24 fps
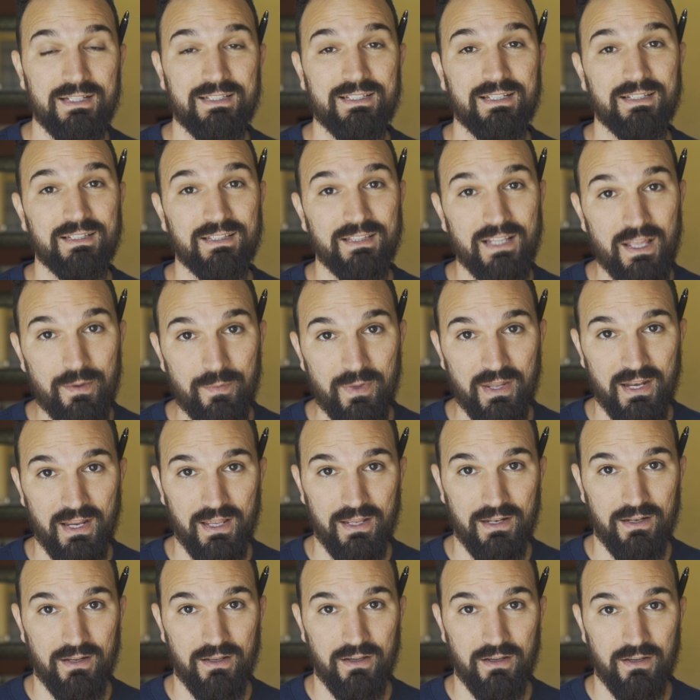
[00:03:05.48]
to limit
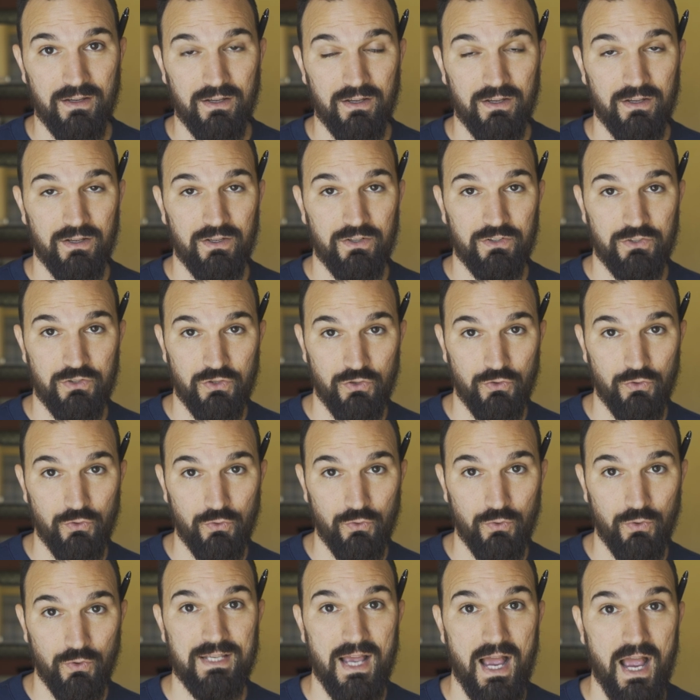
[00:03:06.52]
it
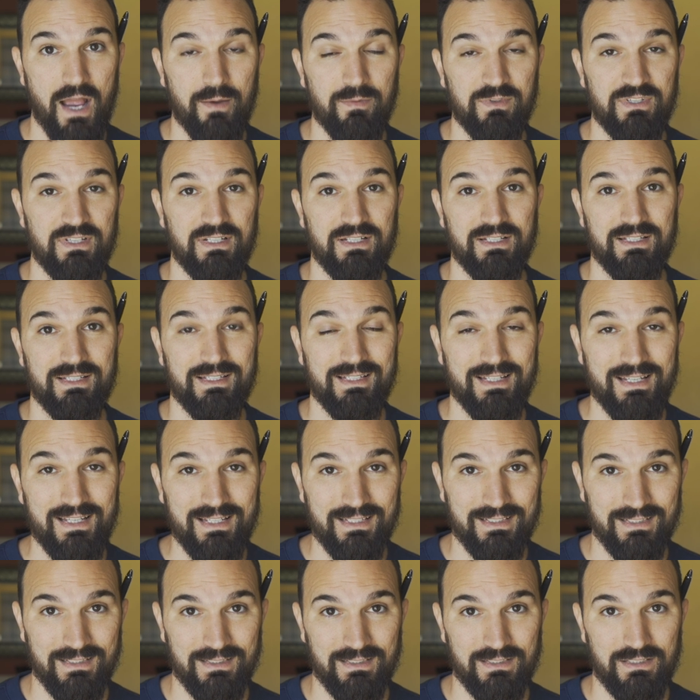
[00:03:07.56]
to times and
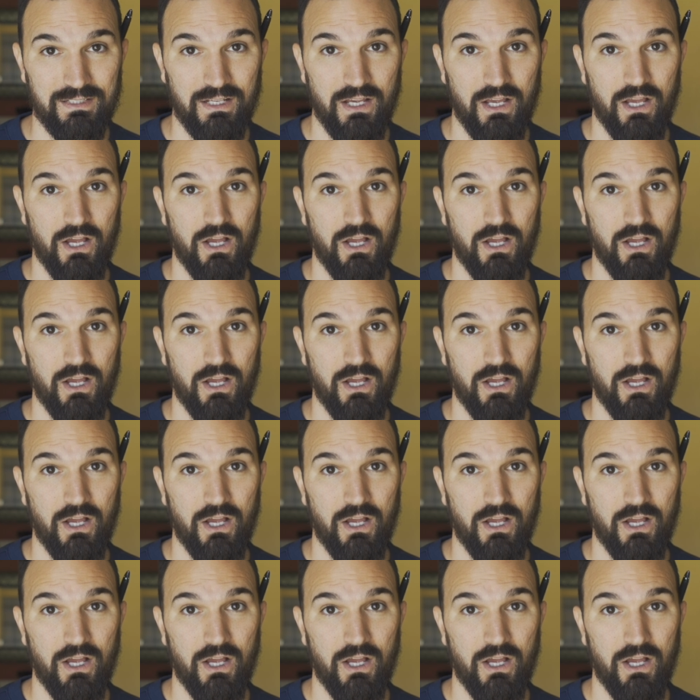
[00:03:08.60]
seasons